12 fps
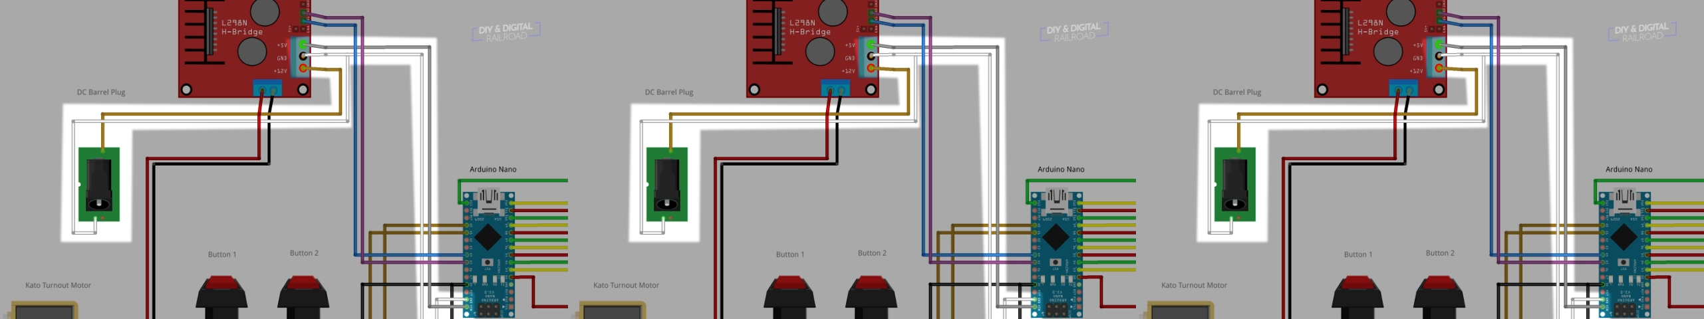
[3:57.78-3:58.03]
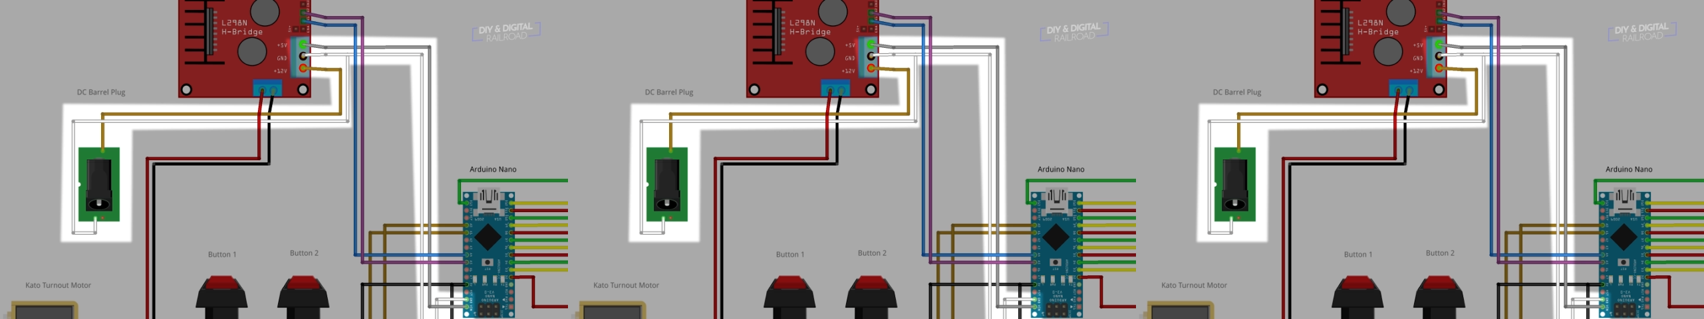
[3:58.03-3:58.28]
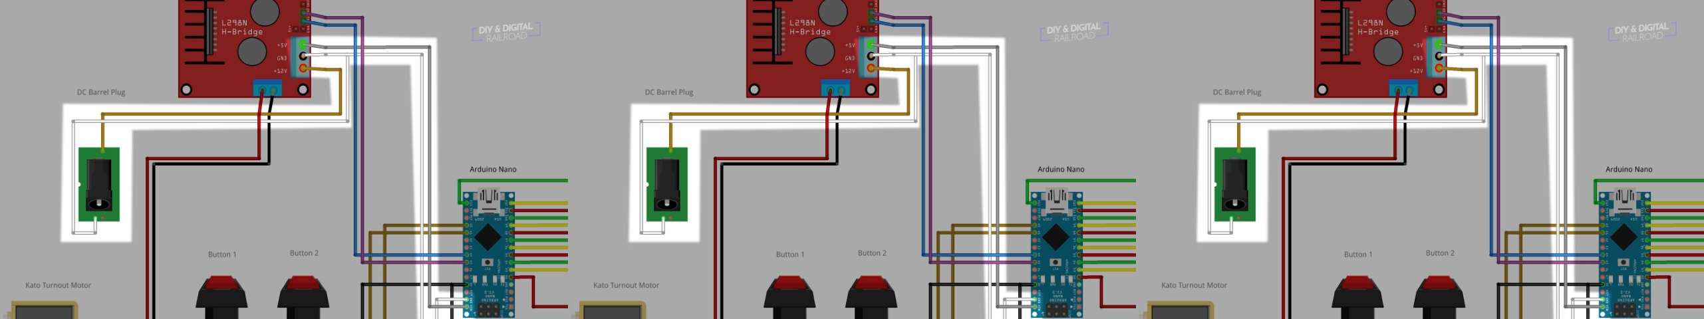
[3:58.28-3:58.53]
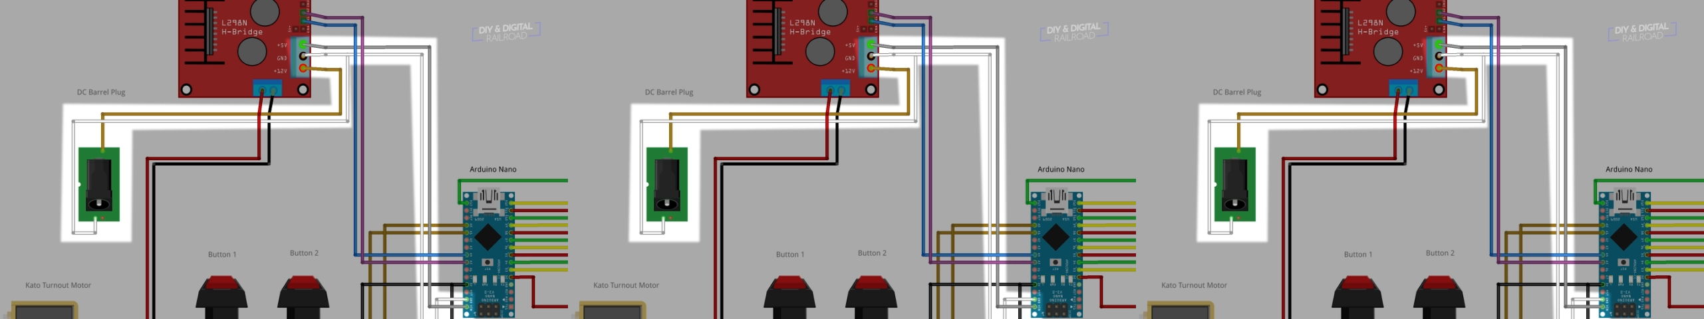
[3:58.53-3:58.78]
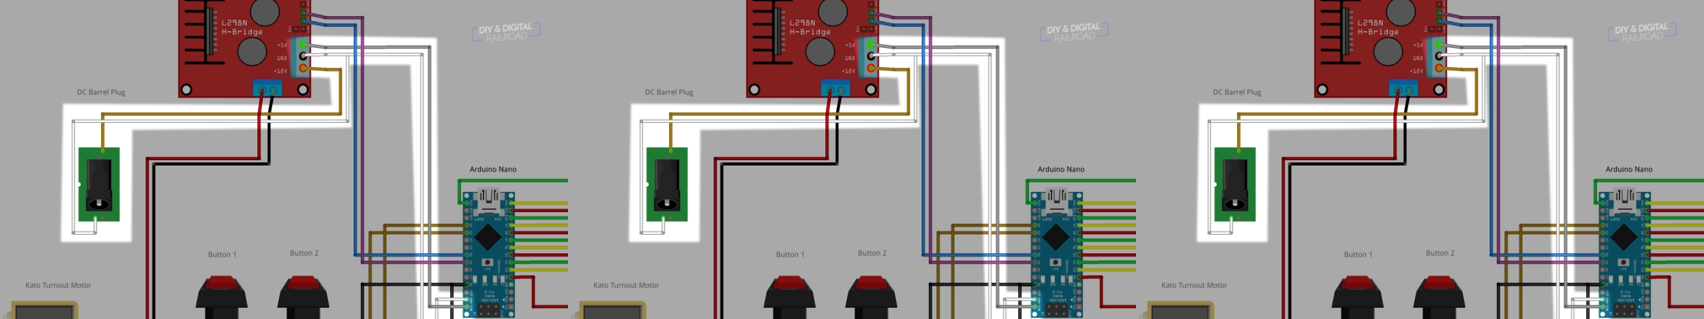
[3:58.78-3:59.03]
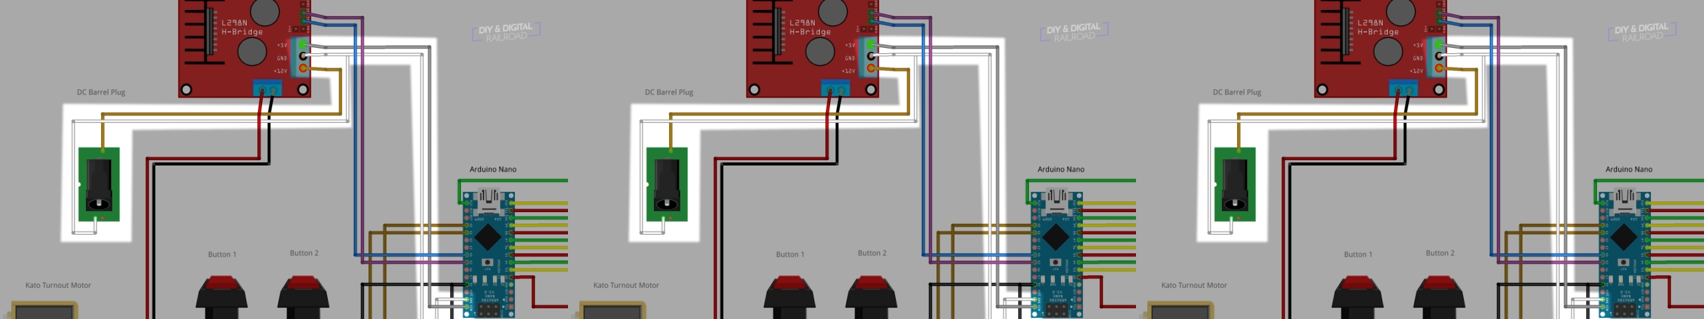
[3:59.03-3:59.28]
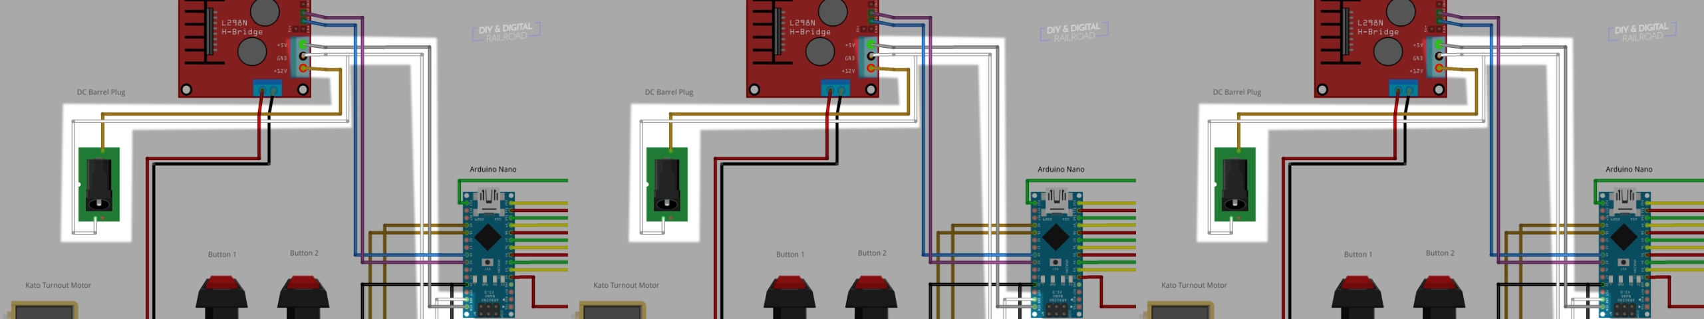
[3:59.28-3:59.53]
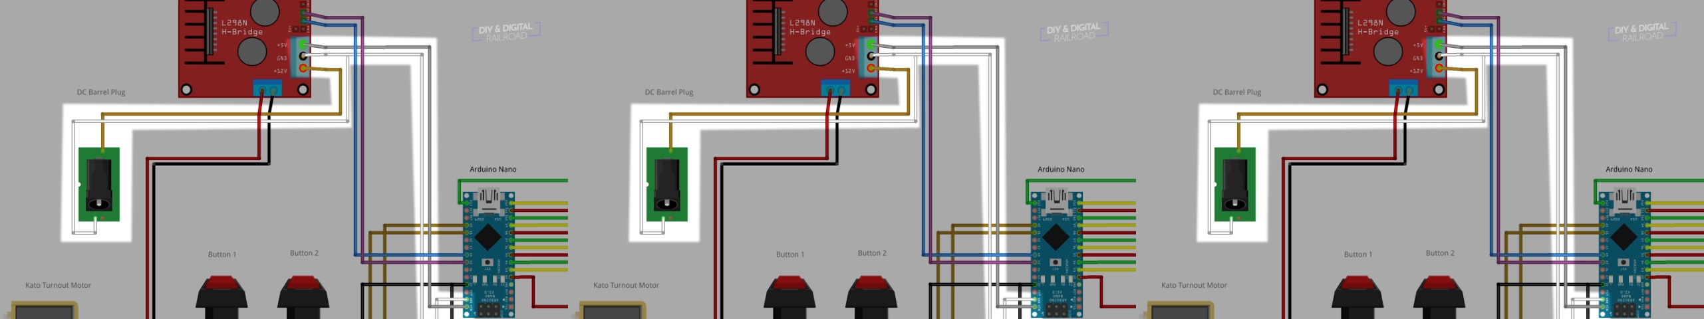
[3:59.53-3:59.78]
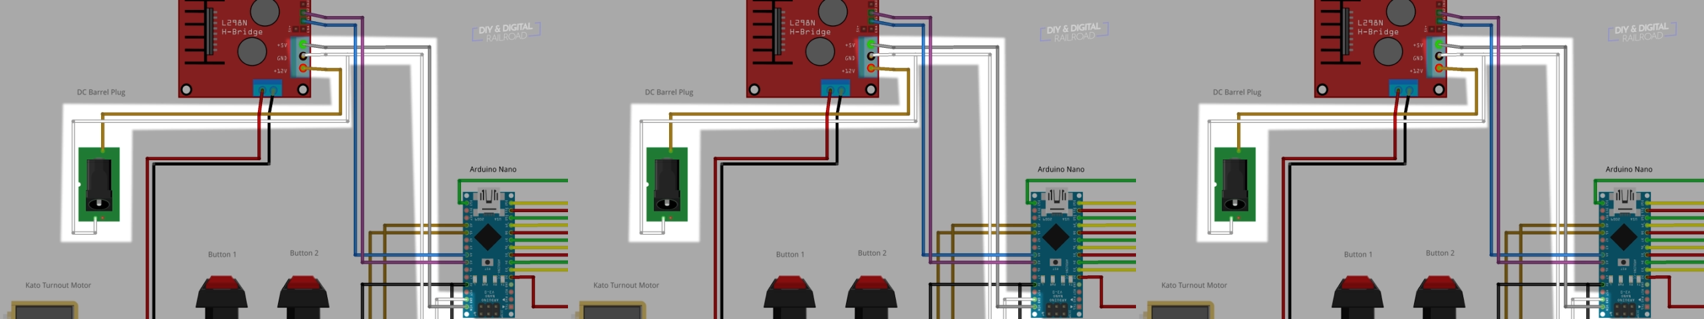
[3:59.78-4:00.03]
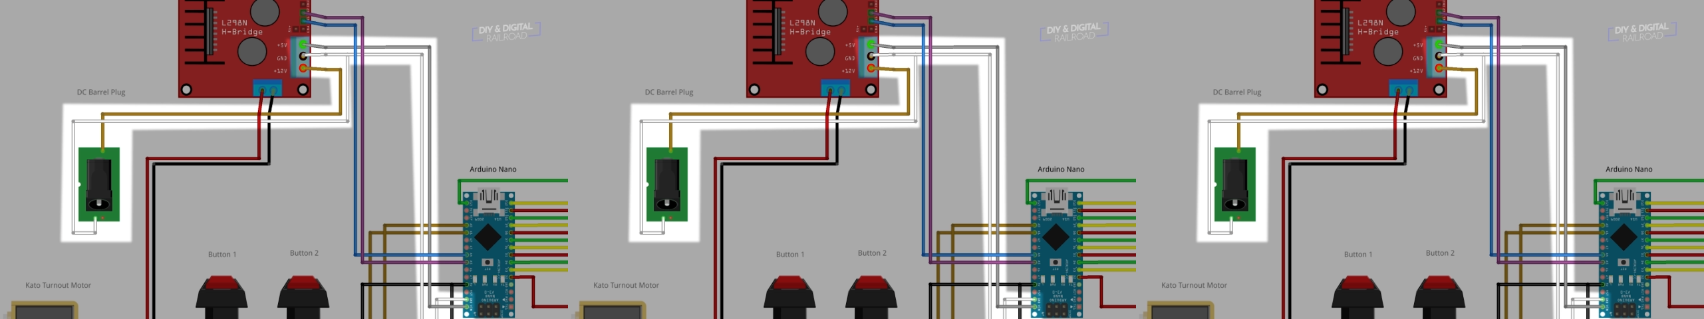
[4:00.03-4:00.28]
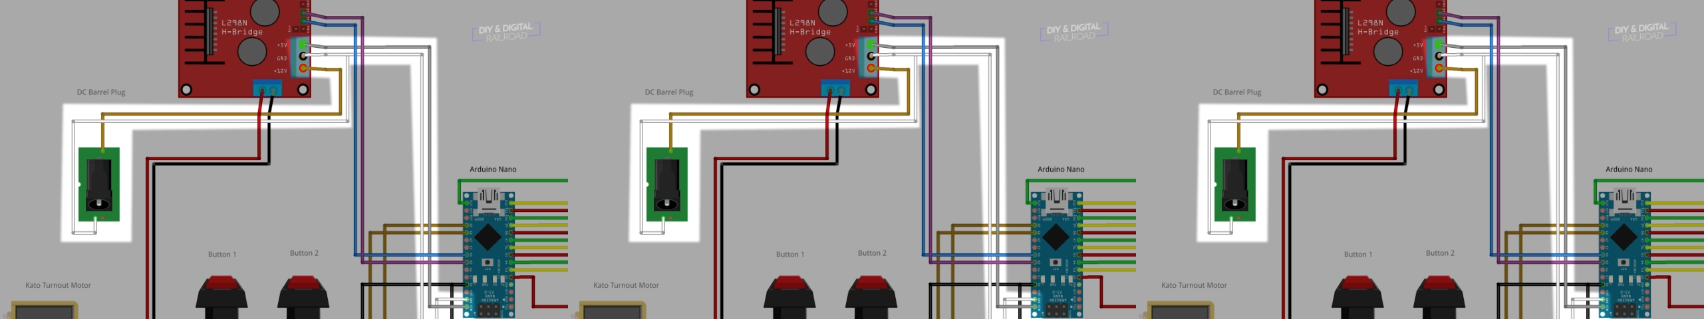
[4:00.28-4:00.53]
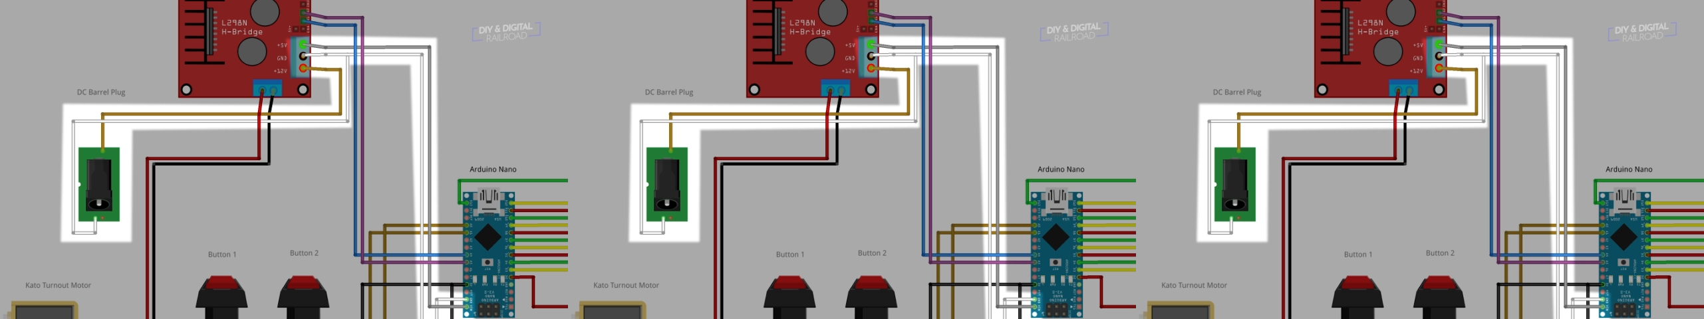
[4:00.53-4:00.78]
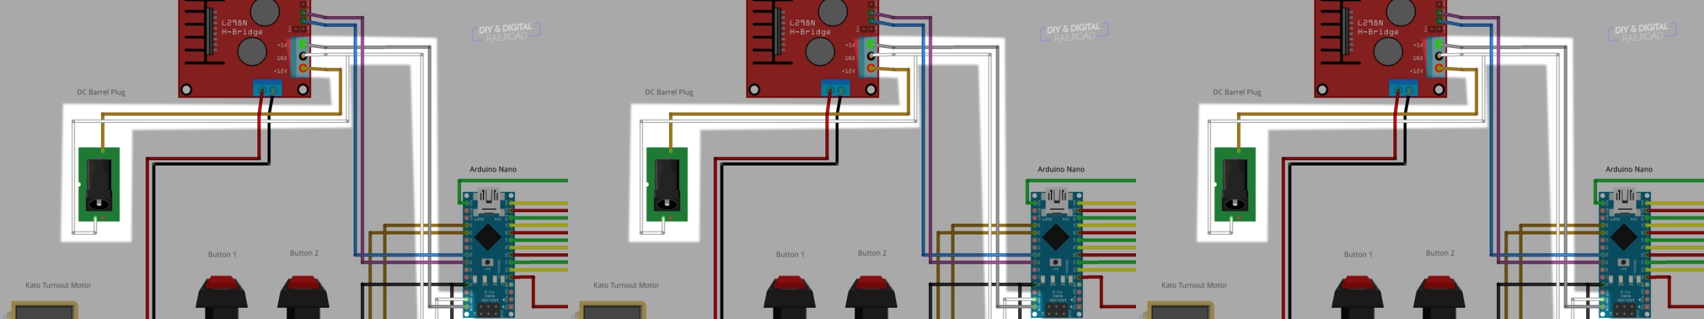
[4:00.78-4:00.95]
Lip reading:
No face is visible, so there are no lips to read.